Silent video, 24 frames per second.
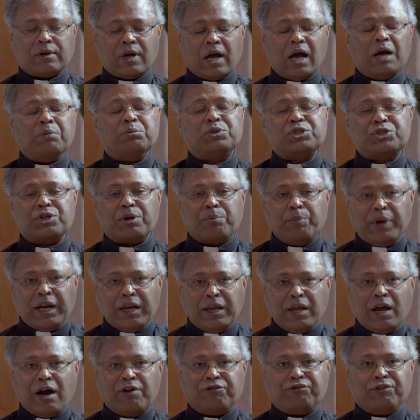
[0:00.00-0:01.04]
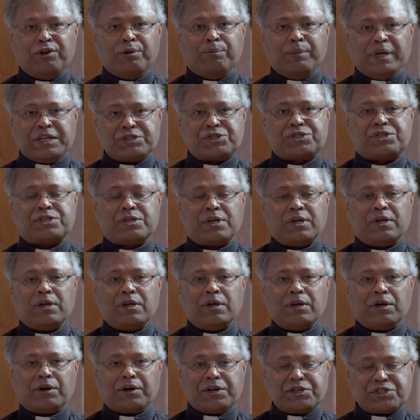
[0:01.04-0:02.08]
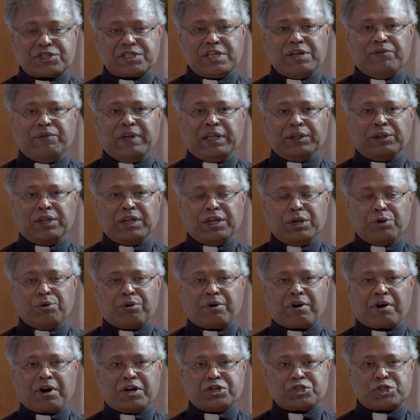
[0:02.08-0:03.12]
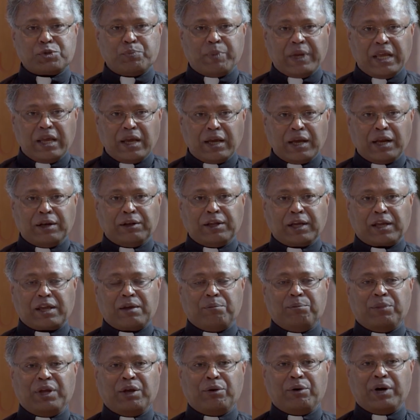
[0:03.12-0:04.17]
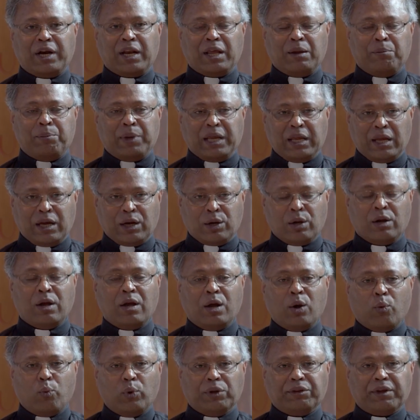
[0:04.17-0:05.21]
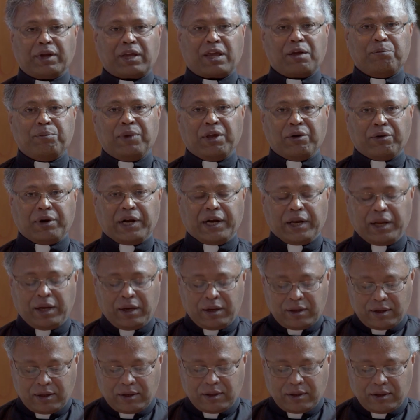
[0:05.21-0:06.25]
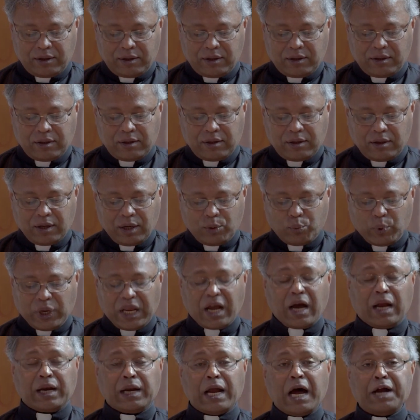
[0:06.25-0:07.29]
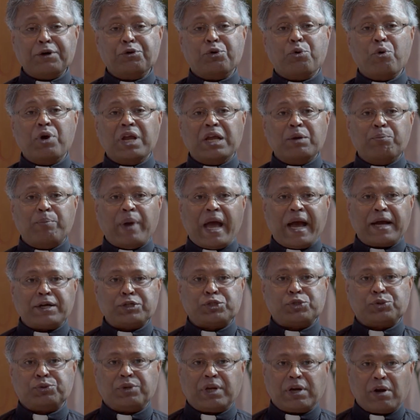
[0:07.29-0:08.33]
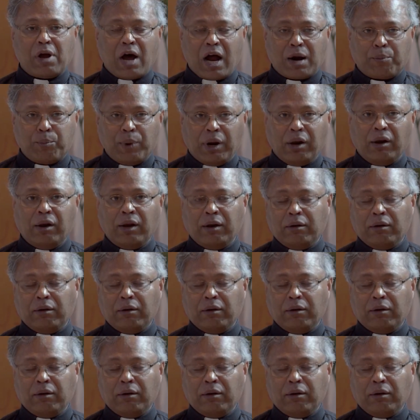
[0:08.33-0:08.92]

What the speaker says: I'm sure many of you miss receiving the Eucharist, being in the community, being with the community. And we are not going back to the normal.